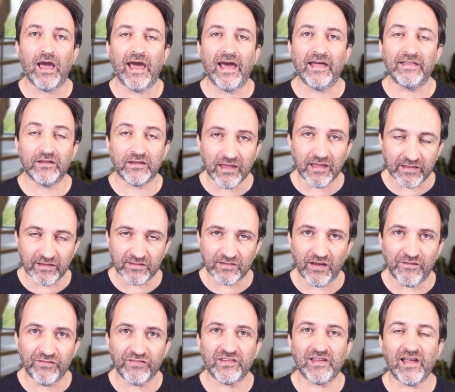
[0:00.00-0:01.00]
And again, as
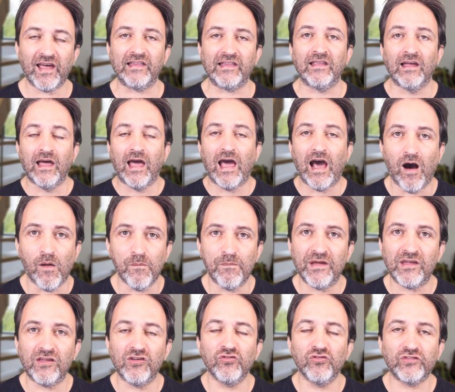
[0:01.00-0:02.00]
I've said,
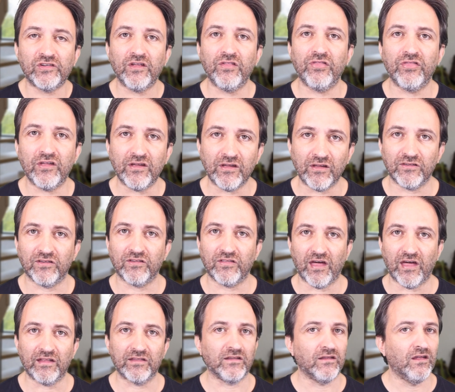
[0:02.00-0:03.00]
helping you see things
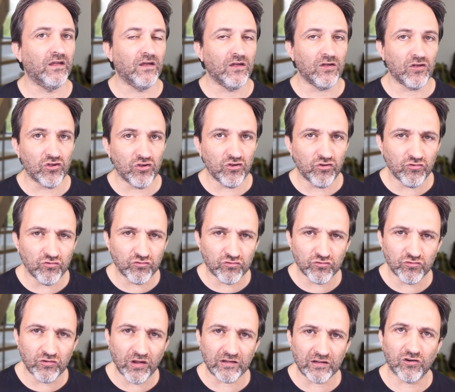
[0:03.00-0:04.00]
that you do
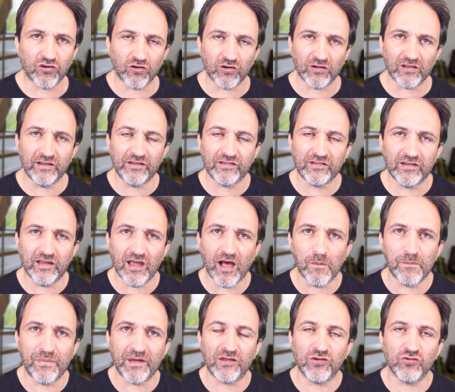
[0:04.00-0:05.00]
not currently see
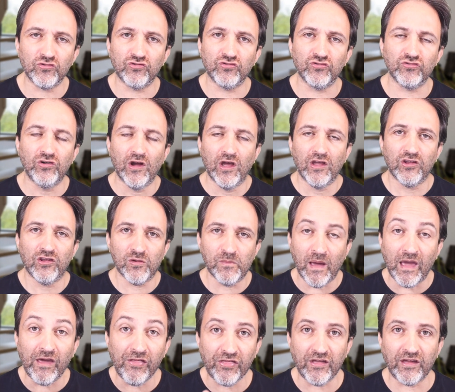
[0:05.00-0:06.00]
helping you to, you
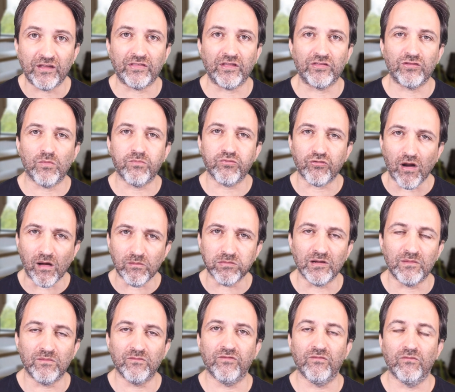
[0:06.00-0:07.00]
may think that the
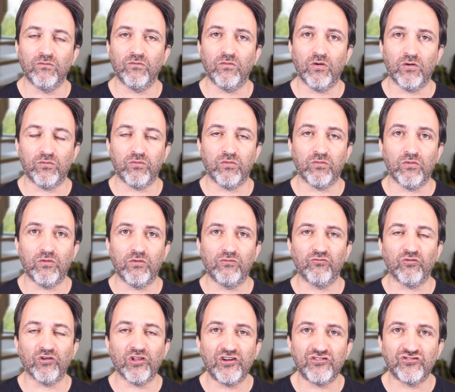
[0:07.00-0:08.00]
problem in
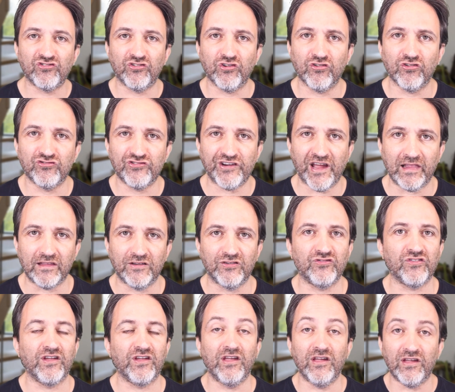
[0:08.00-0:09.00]
relation to your
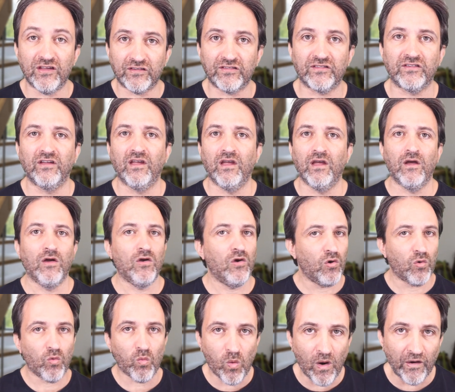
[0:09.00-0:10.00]
challenge is
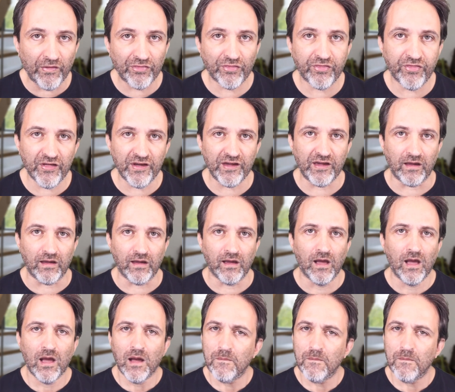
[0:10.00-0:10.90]
one thing.